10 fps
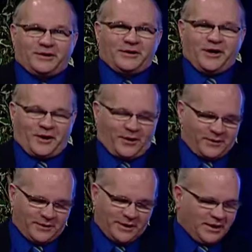in there.
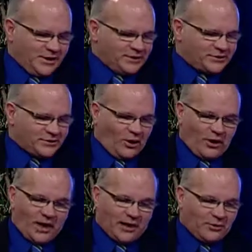So
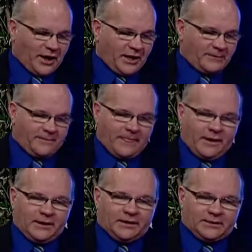anyway,
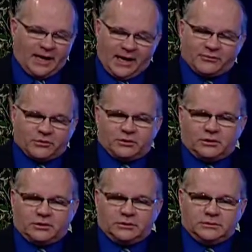they have a
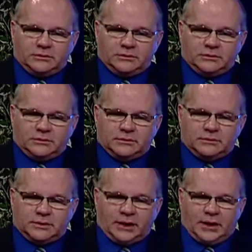rule.
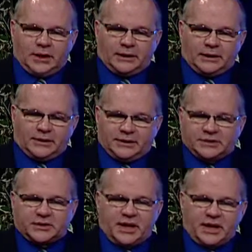In
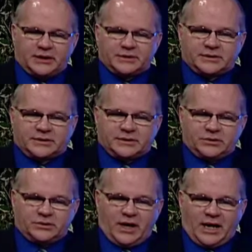this case,
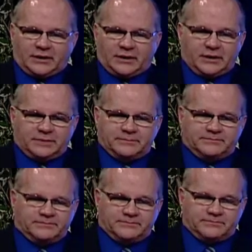you had to,
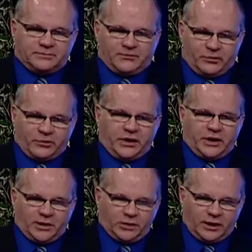for the
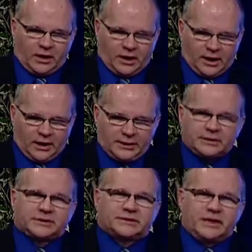hearing on
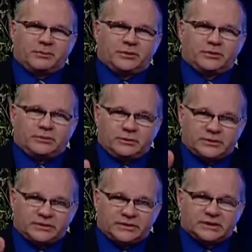December
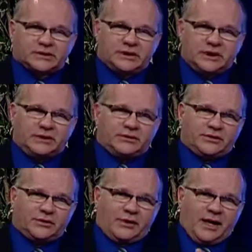16th,
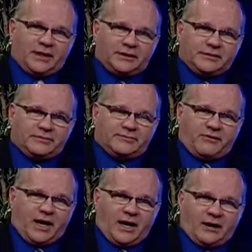you had to
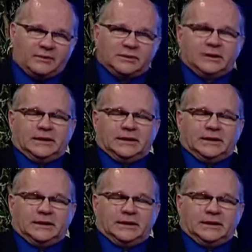file,